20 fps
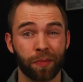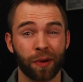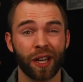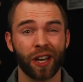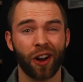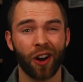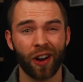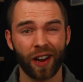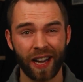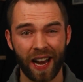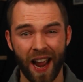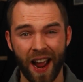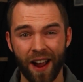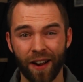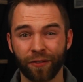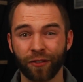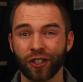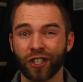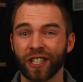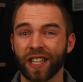but on
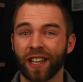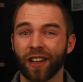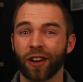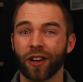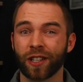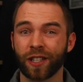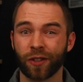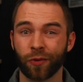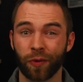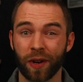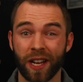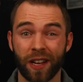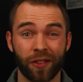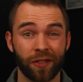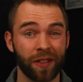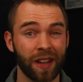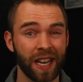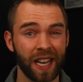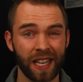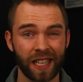average they cost
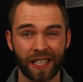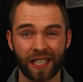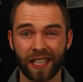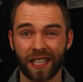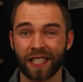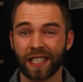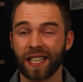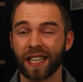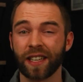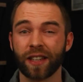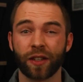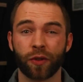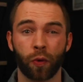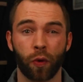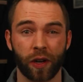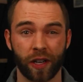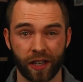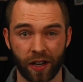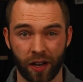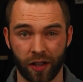around sixteen to
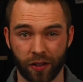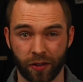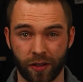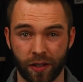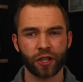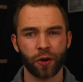twenty dollars.